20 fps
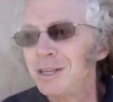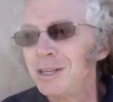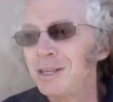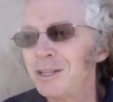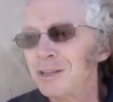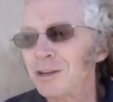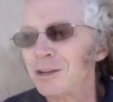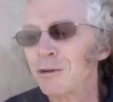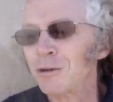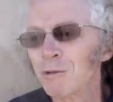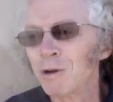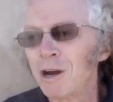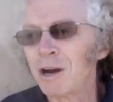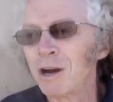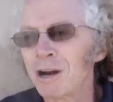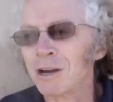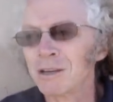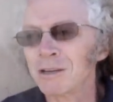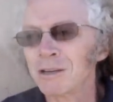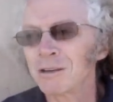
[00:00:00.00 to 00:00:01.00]
in
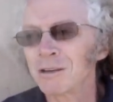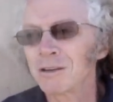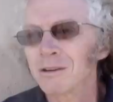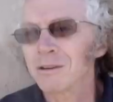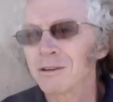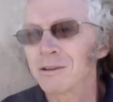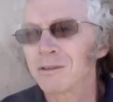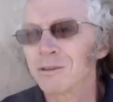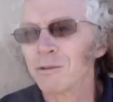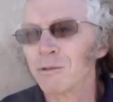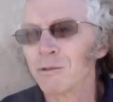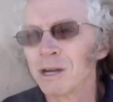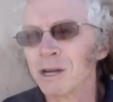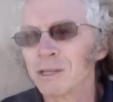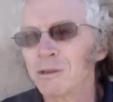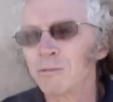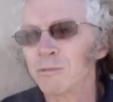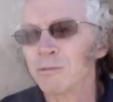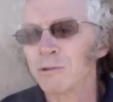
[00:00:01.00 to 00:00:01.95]
Iraq, the Iraqi